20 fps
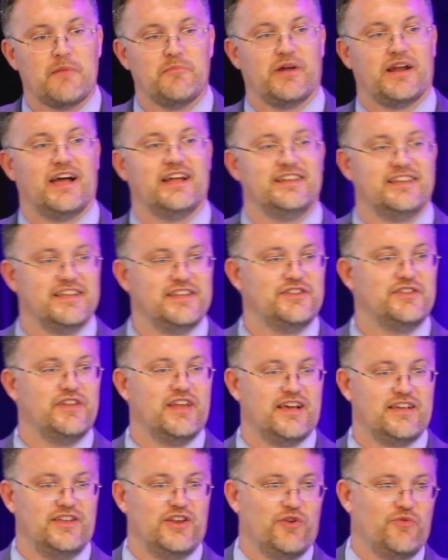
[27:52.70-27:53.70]
But I
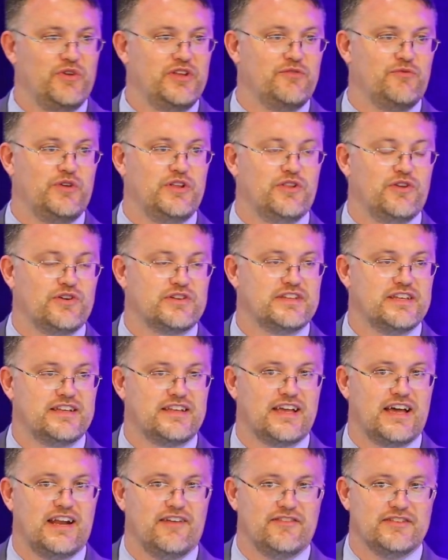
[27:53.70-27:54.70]
did, we looked
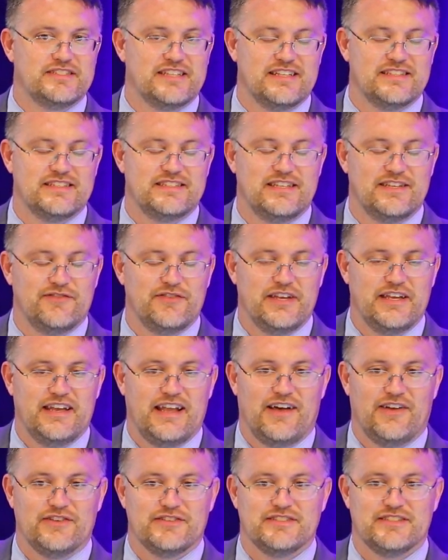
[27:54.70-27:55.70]
at kind of a sensitivity
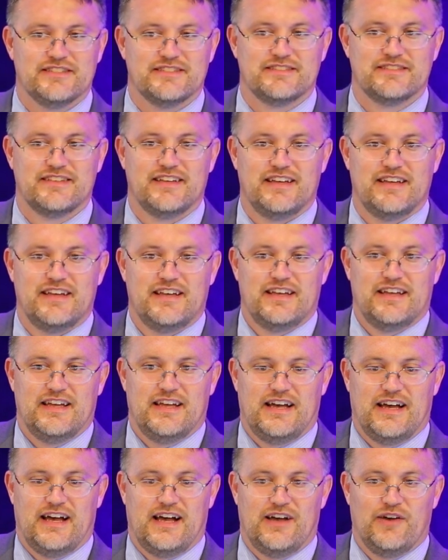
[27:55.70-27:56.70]
analysis
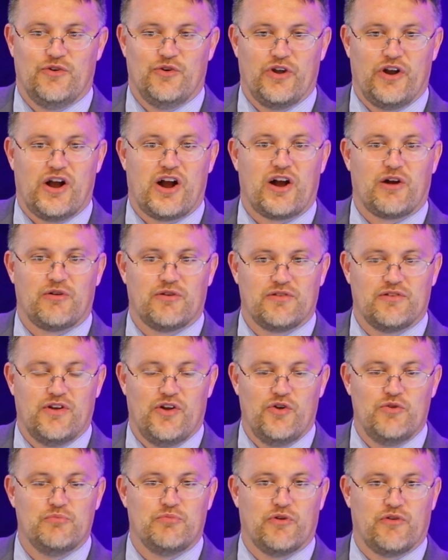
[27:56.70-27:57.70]
on our
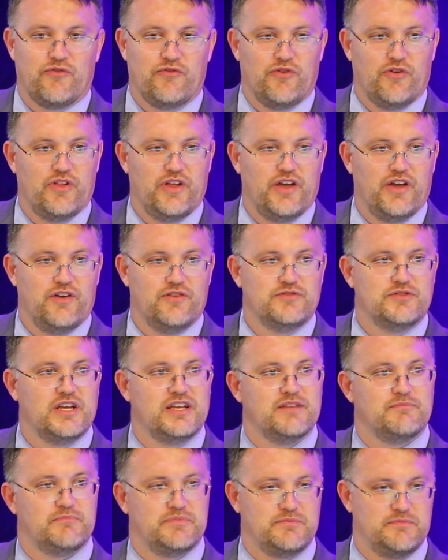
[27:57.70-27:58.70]
own portfolio
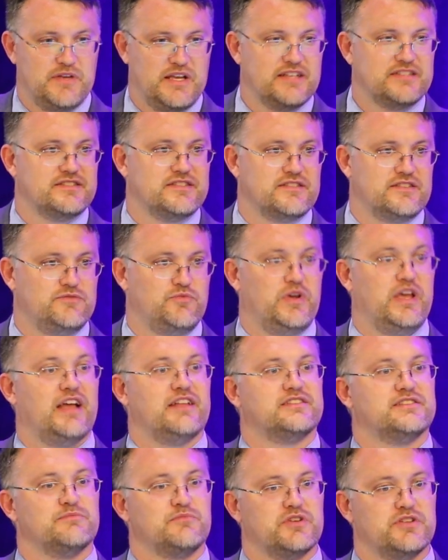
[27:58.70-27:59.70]
because we
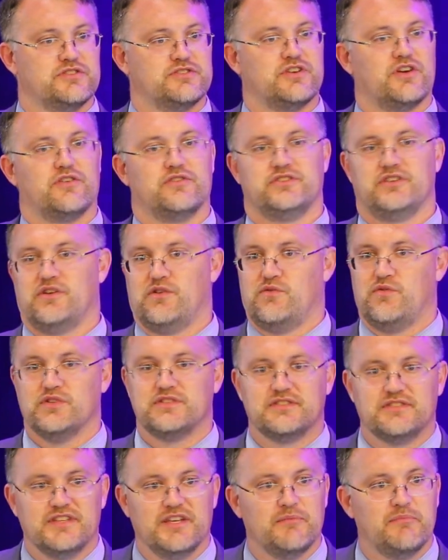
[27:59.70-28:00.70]
had some concerns,
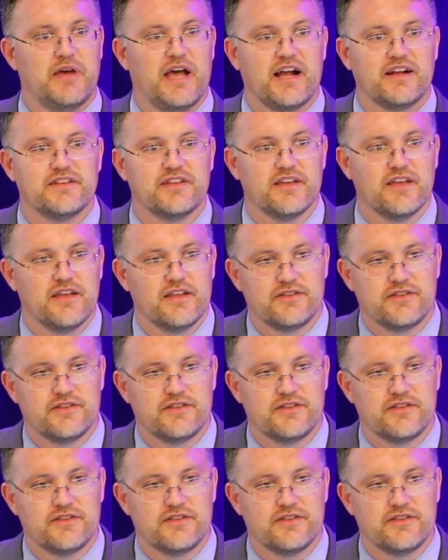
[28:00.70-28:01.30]
what's the impact